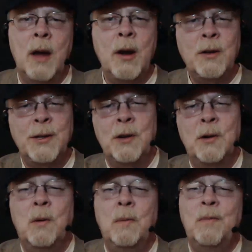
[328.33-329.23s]
And
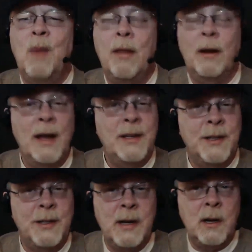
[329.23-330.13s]
also, while the
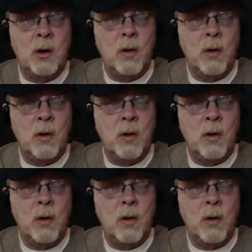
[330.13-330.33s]
licensing